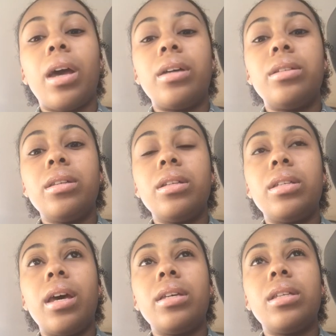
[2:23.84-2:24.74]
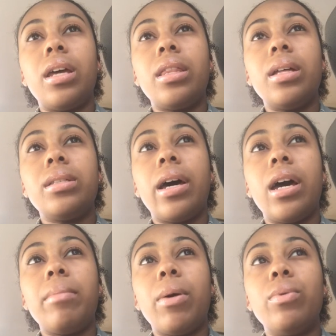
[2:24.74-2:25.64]
I took the test, and at that
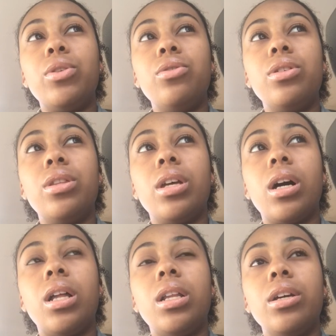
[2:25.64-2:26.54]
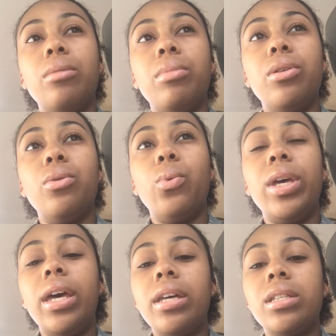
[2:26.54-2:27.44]
time I was using the clear blue
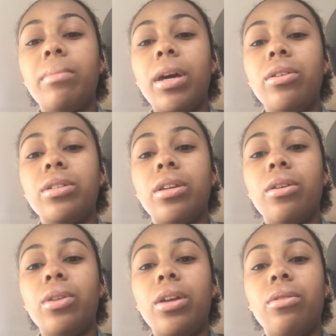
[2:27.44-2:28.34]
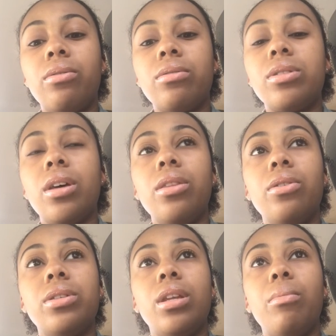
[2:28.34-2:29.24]
week estimators. I know they don't sell
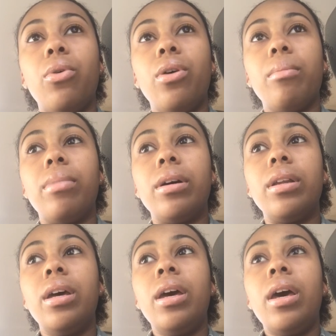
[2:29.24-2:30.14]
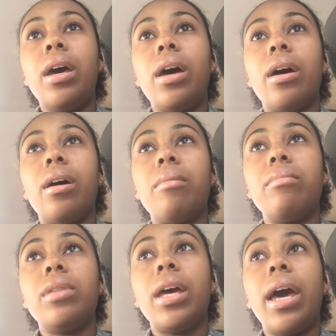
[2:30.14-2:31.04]
those anymore, but
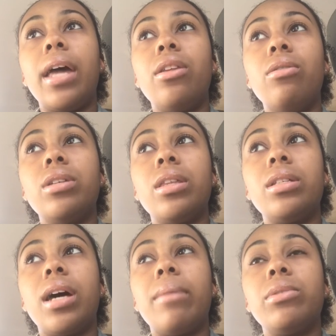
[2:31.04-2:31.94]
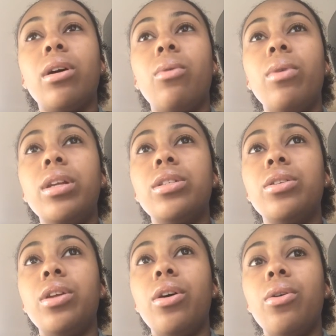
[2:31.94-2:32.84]
they had those at the time, so I wanted to
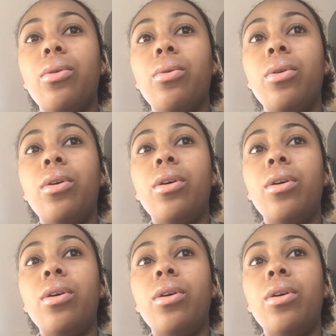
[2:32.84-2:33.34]
know